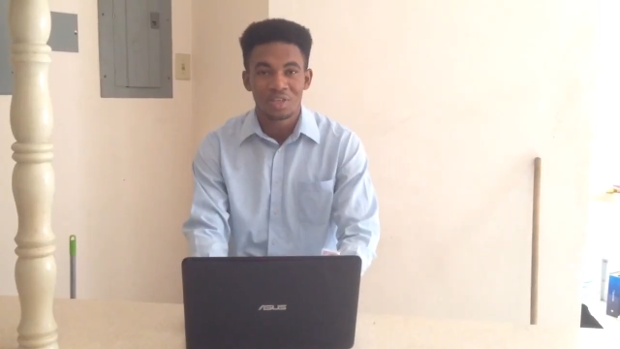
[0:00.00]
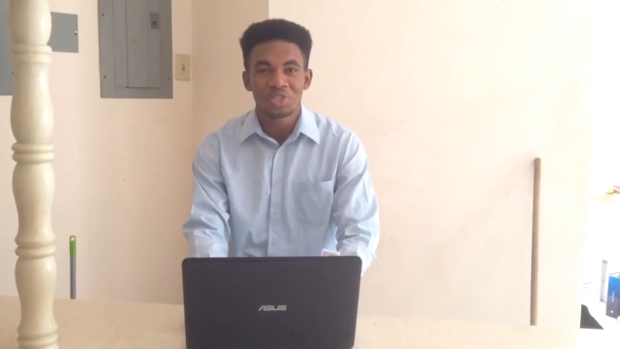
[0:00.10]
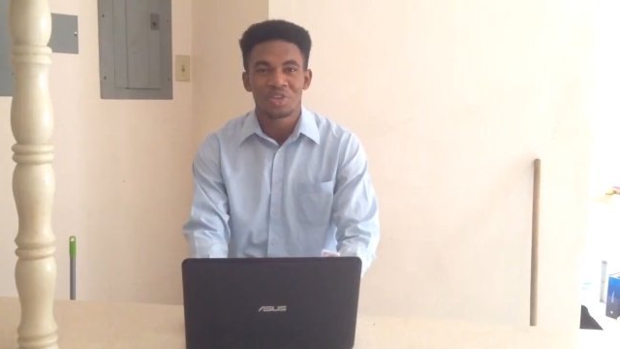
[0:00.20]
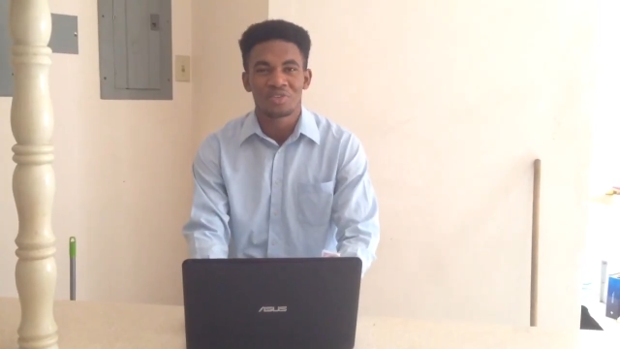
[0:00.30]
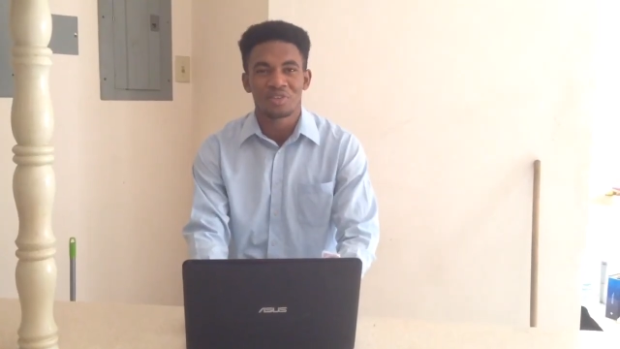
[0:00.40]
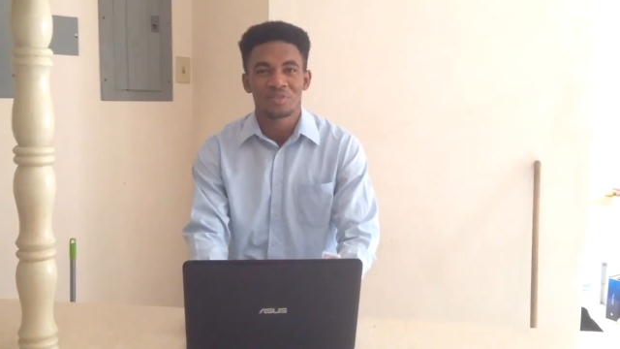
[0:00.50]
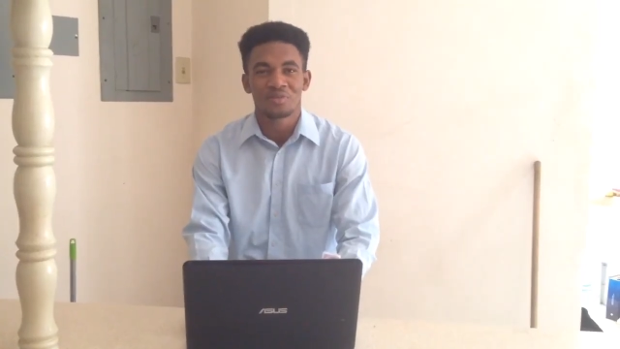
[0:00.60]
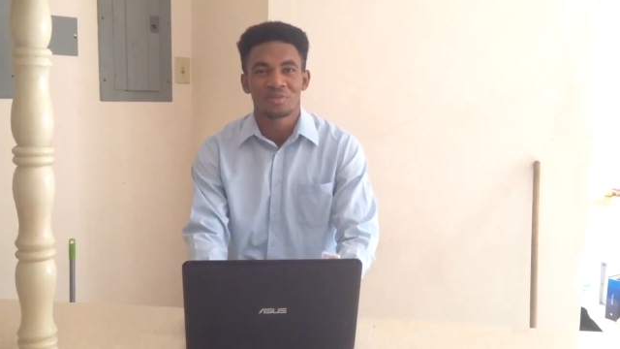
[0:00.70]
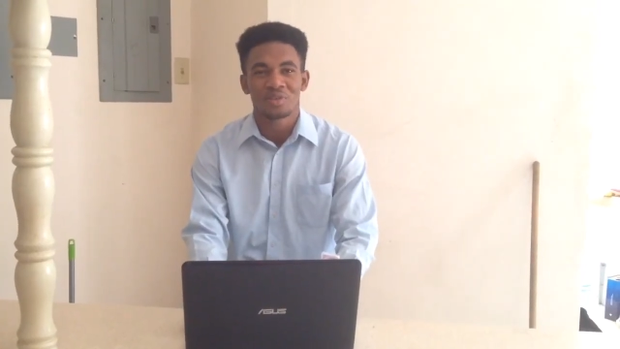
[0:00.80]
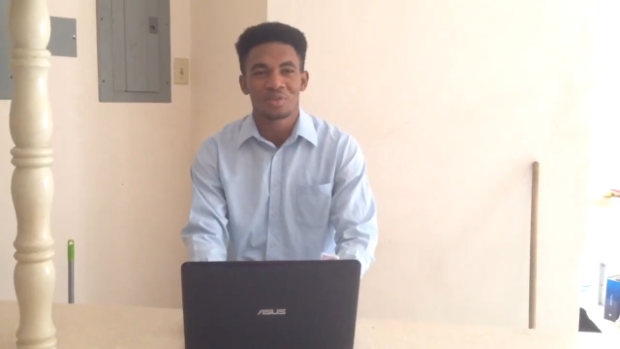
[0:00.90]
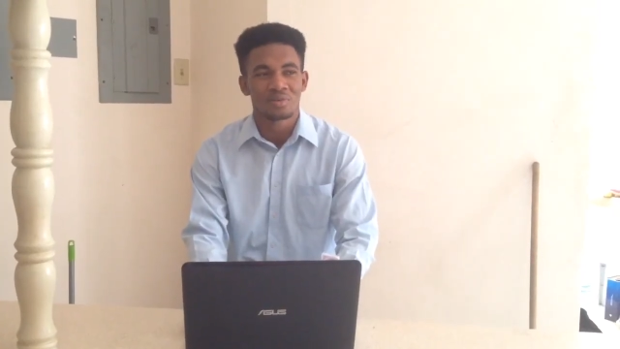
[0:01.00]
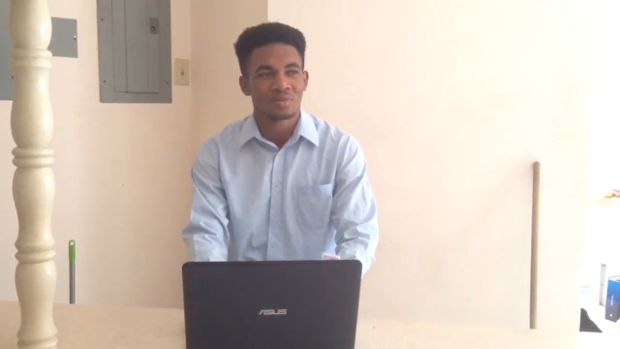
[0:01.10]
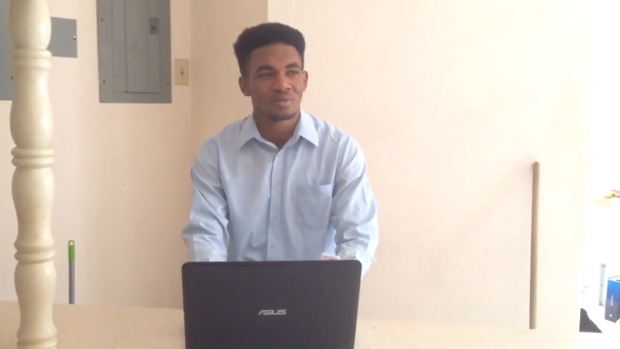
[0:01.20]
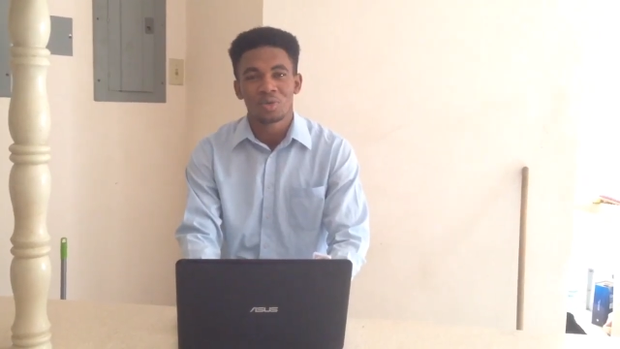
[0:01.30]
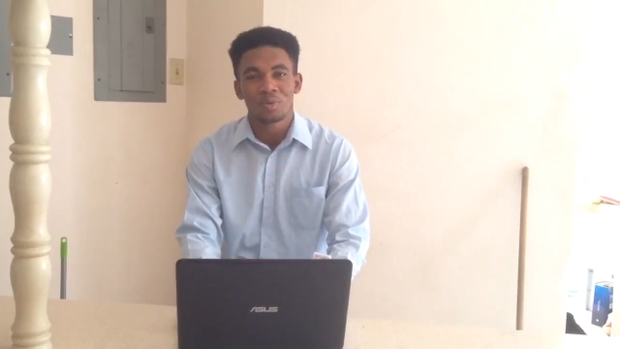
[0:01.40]
Interesting.
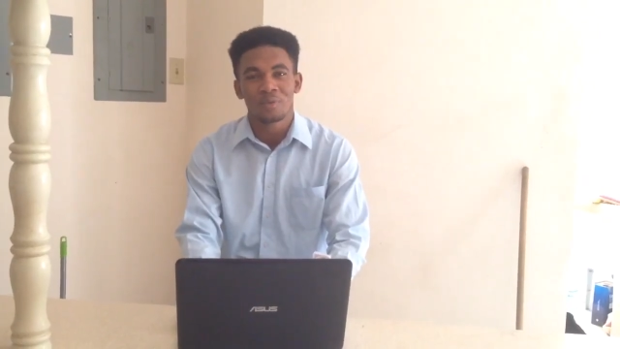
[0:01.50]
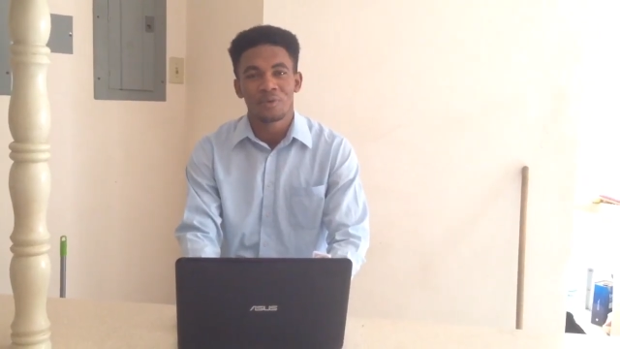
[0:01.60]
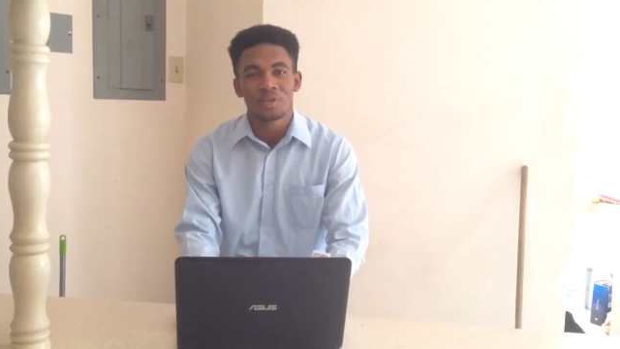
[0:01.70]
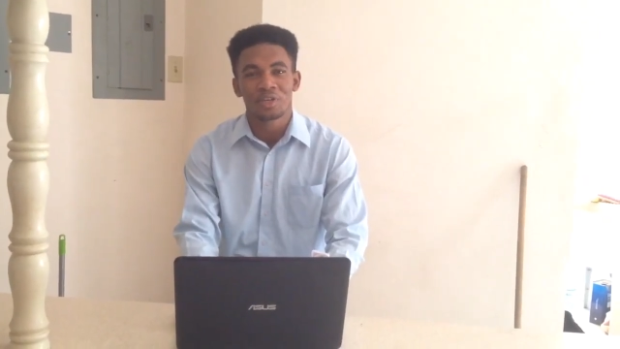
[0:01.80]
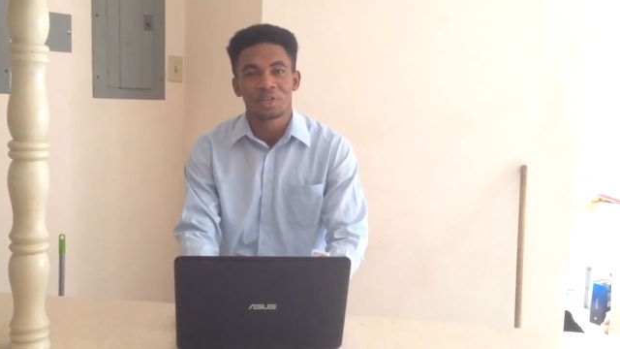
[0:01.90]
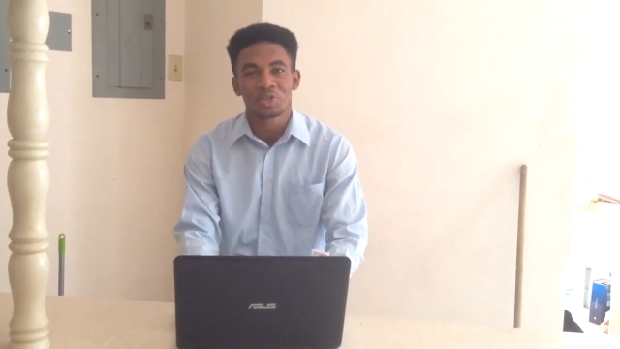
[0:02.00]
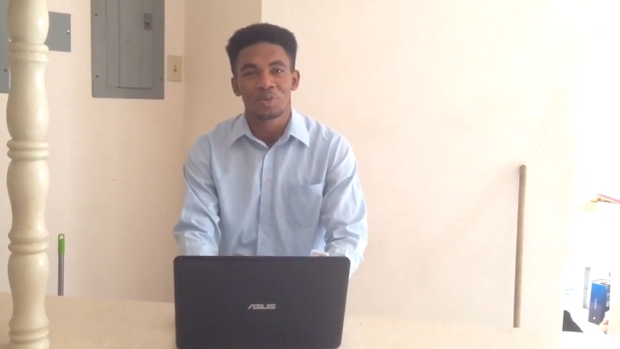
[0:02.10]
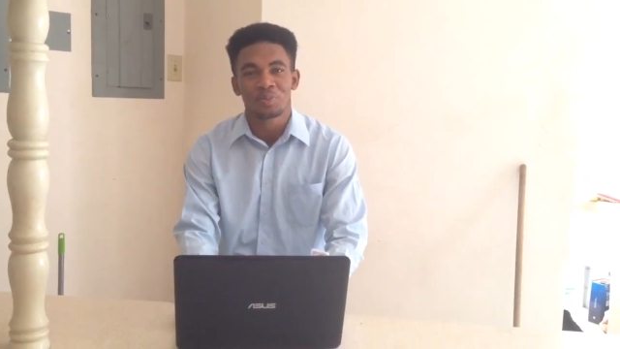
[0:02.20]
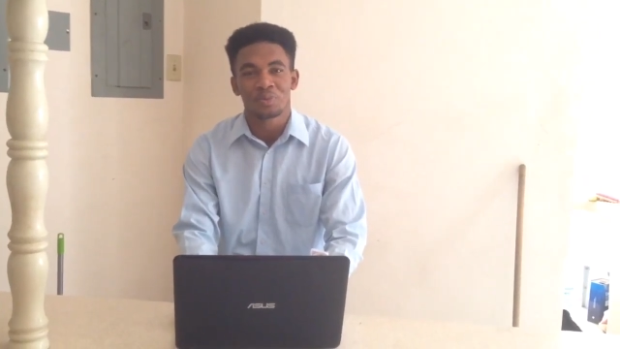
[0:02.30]
So, who will be funding your trip?